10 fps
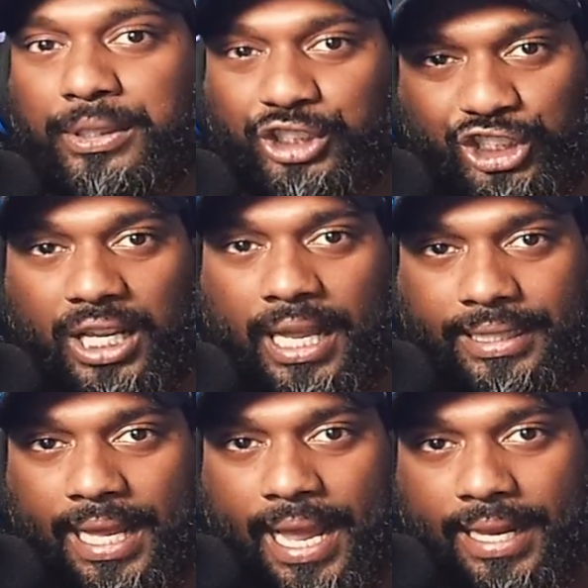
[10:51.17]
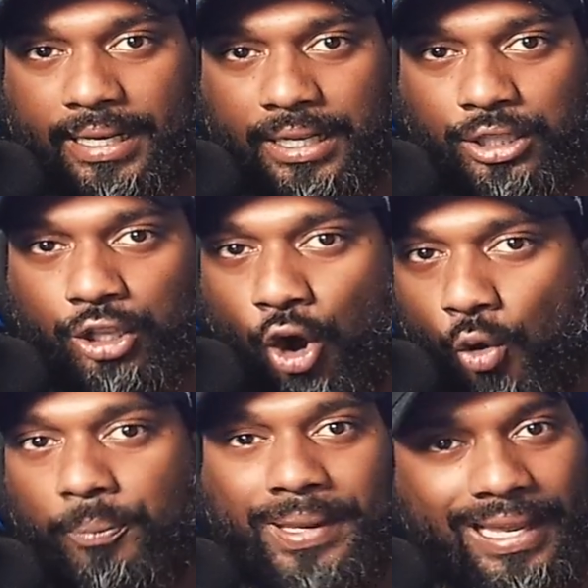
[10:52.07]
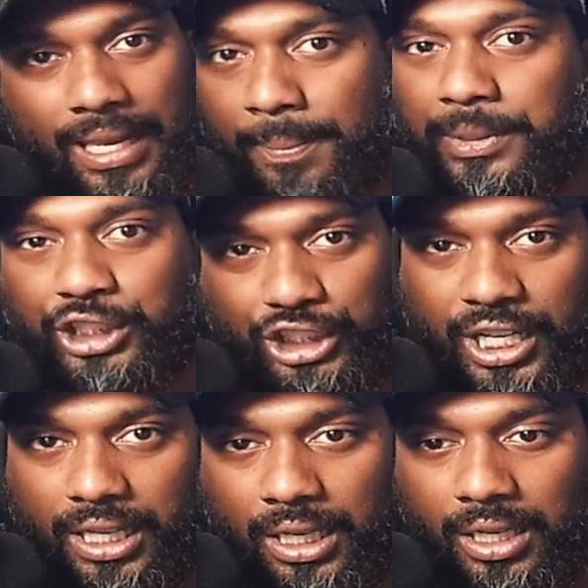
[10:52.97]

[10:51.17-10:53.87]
and shit like that. The whole BLM and shit.